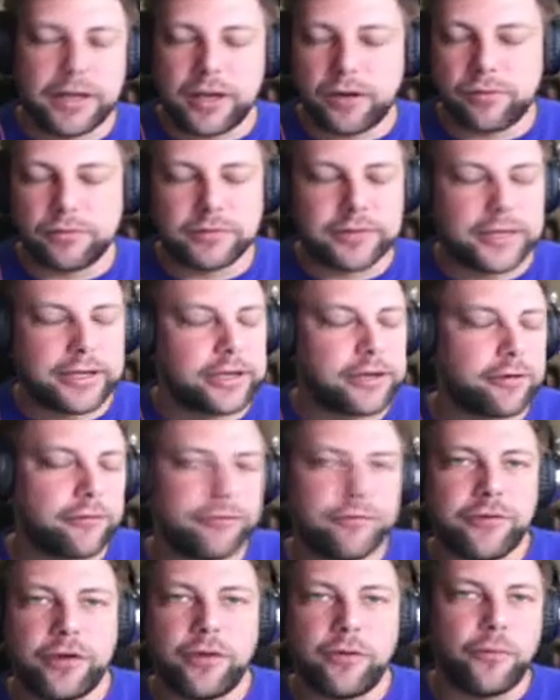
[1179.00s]
linear
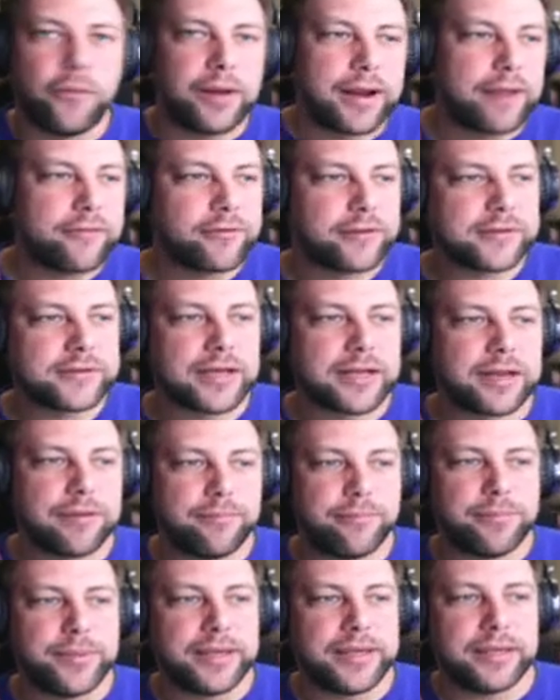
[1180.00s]
foot, whatever it's going to
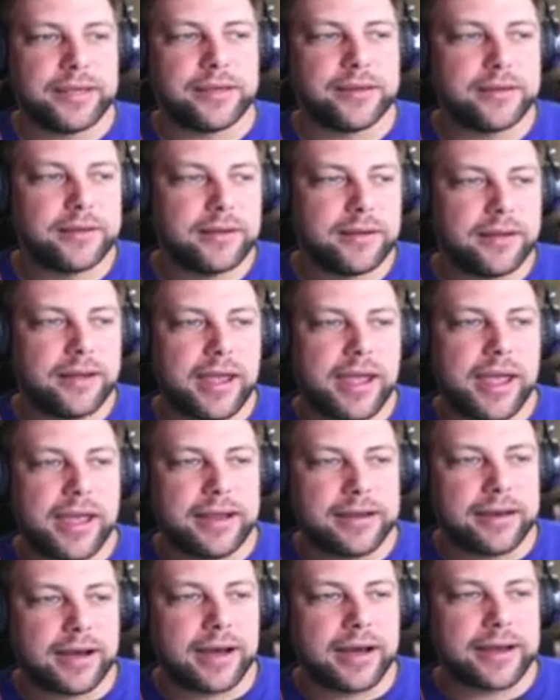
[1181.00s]
be.
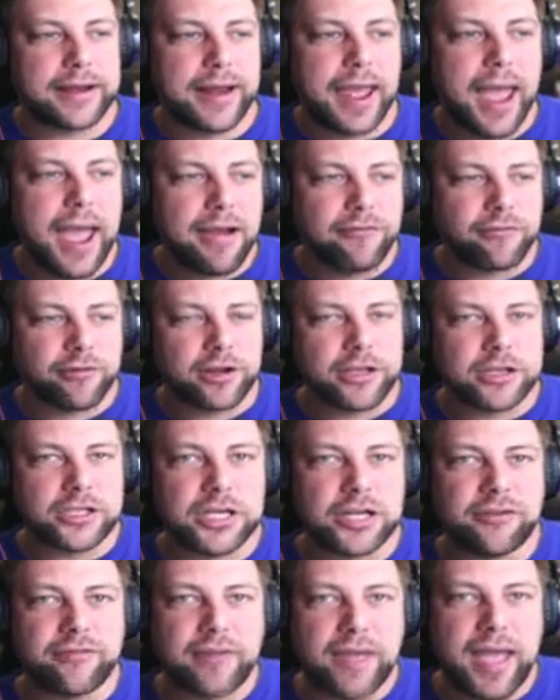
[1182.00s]
And on average,
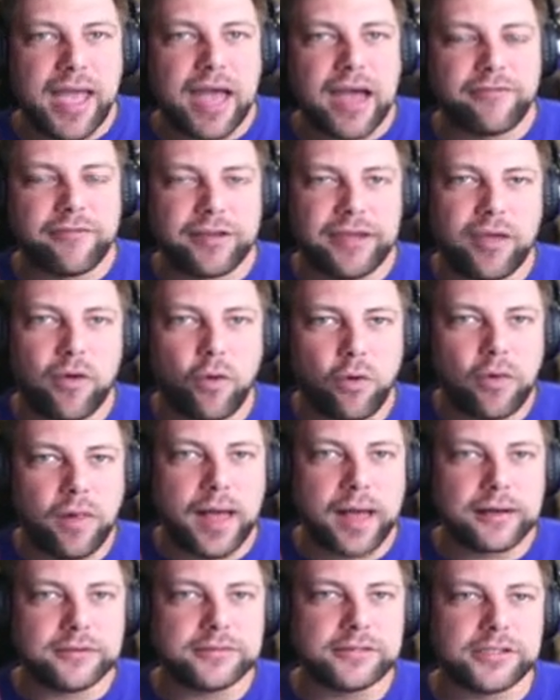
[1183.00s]
if I have a whole
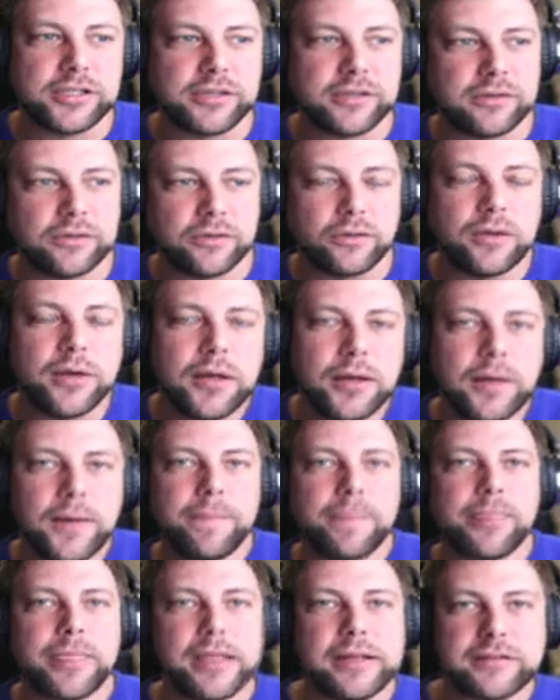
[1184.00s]
house to do,
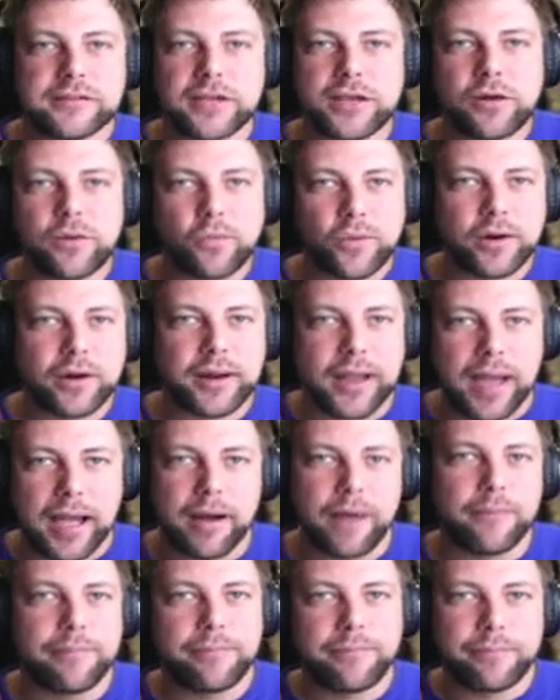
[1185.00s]
it's going to work
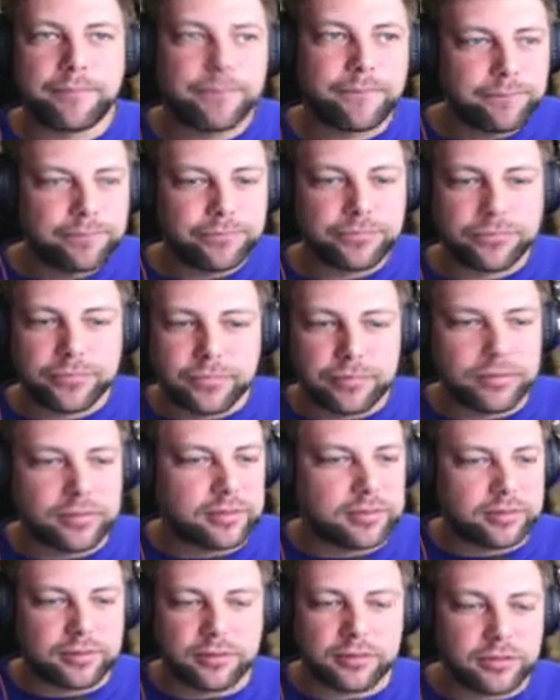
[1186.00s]
out
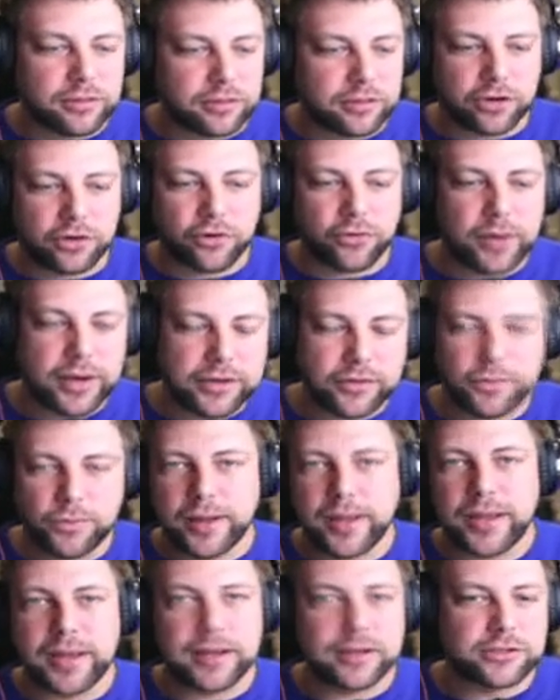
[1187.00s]
the correct
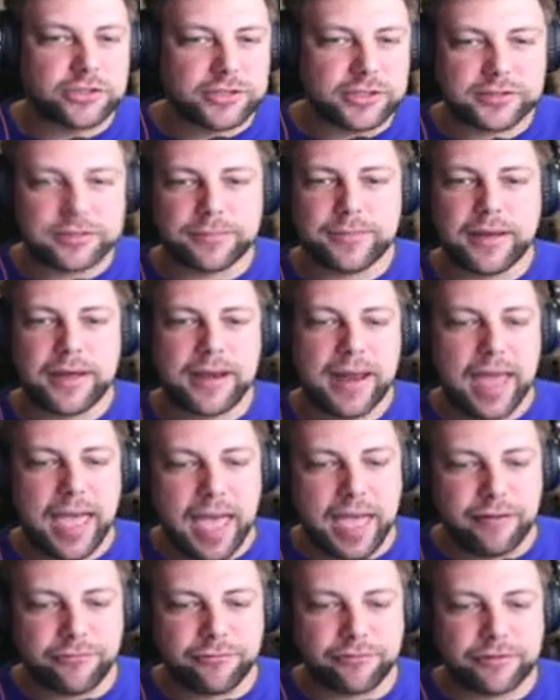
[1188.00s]
way just about
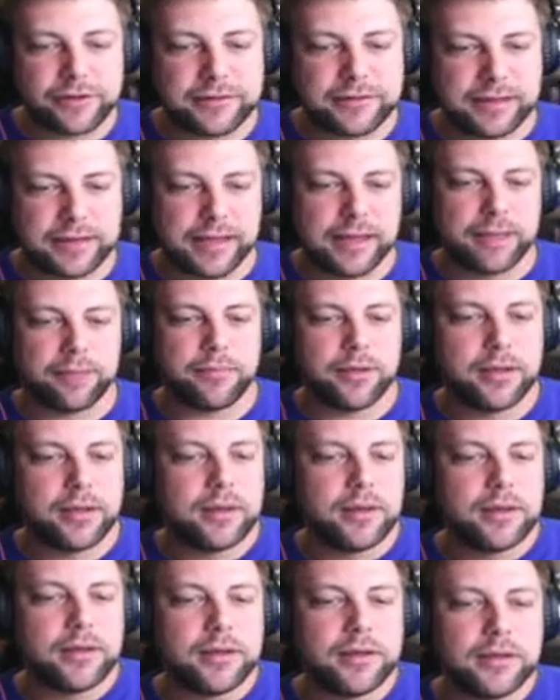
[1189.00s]
every time.
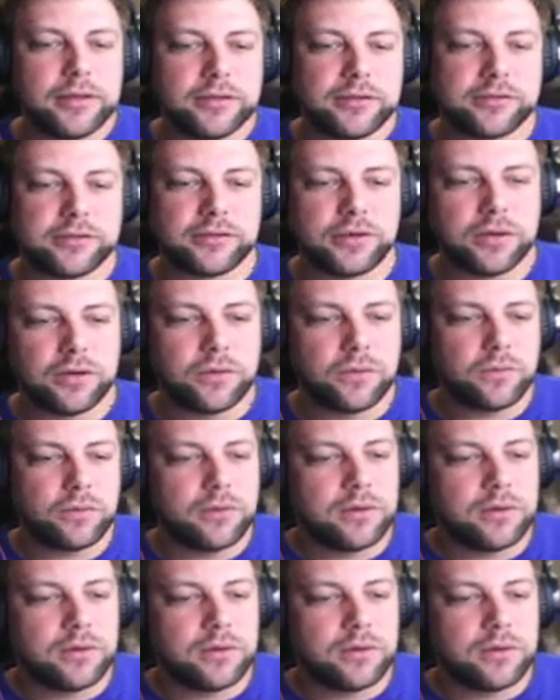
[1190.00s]
So